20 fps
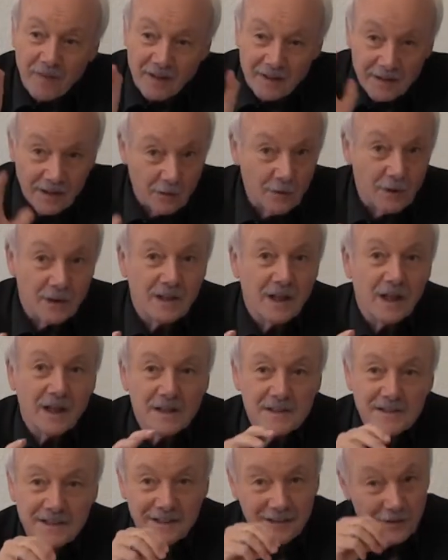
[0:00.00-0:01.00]

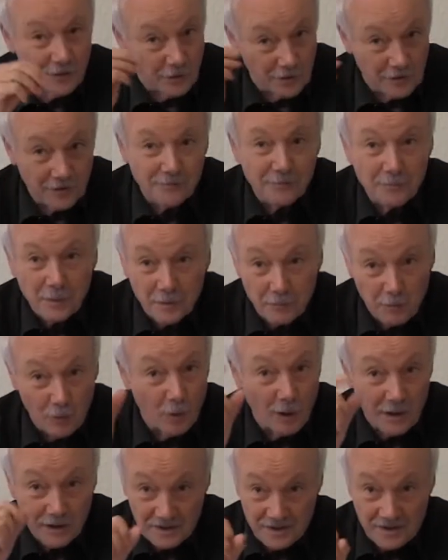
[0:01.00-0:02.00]
Nowadays, there are a lot of people
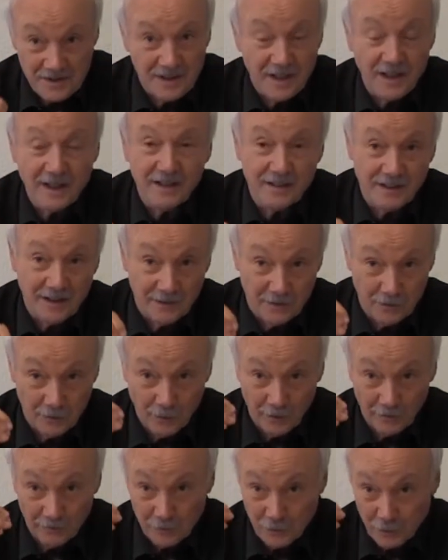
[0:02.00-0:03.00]
who understand that
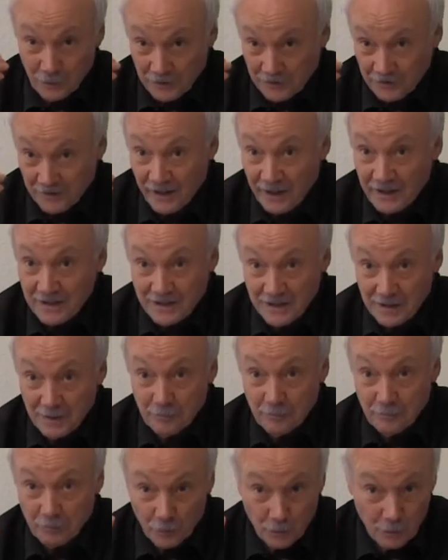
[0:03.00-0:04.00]
you have to create a
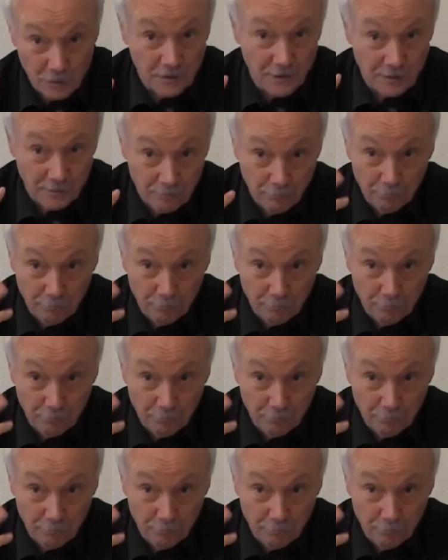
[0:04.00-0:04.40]
good